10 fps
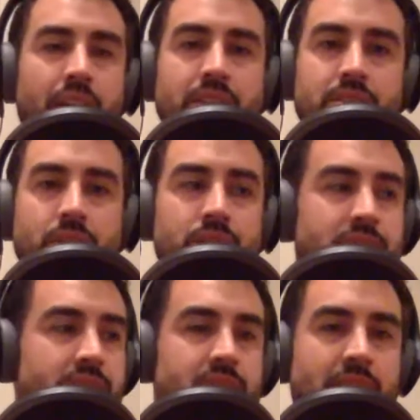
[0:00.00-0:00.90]
So
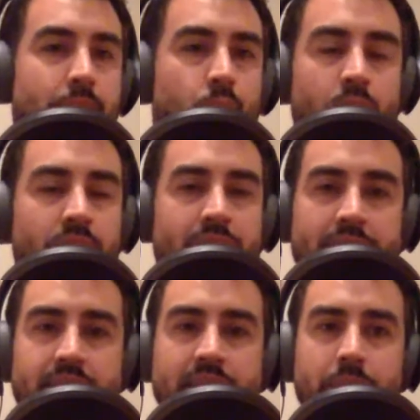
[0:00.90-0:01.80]
step one that I
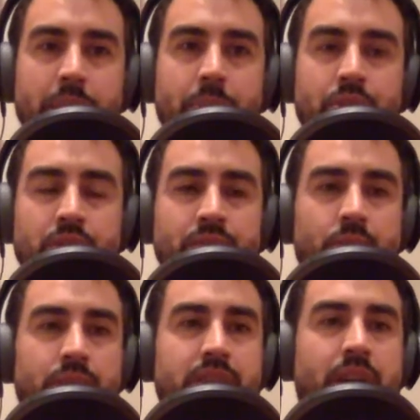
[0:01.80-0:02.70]
think people should
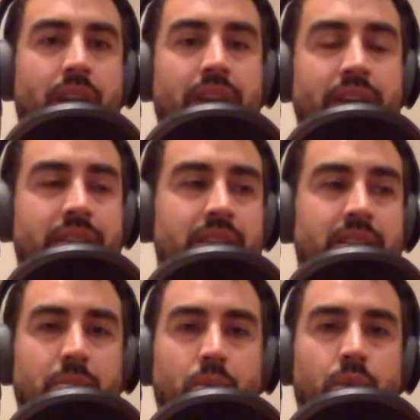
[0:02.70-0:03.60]
focus on in this is,
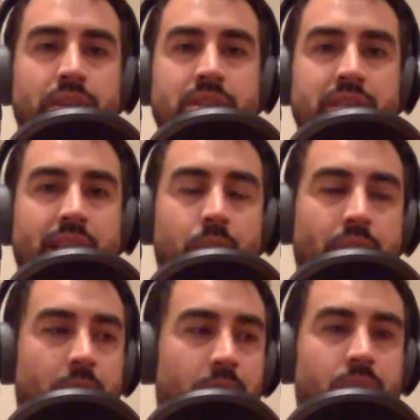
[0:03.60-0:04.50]
number one, just take what I
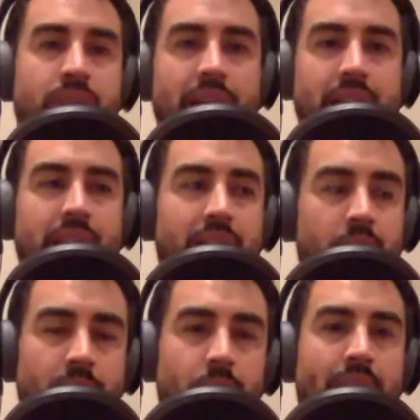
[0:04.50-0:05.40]
wrote that I need and
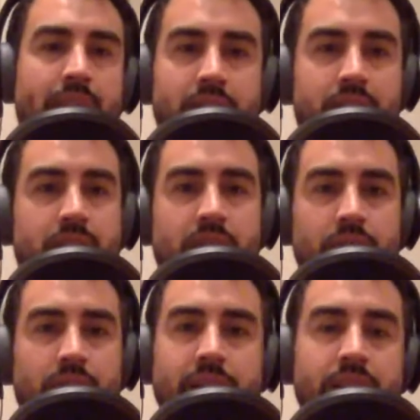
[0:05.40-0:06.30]
rewrite it on your cover
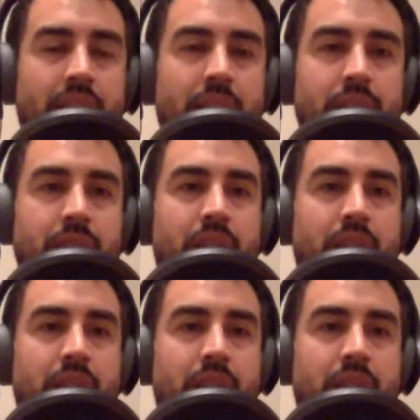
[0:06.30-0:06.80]
letter and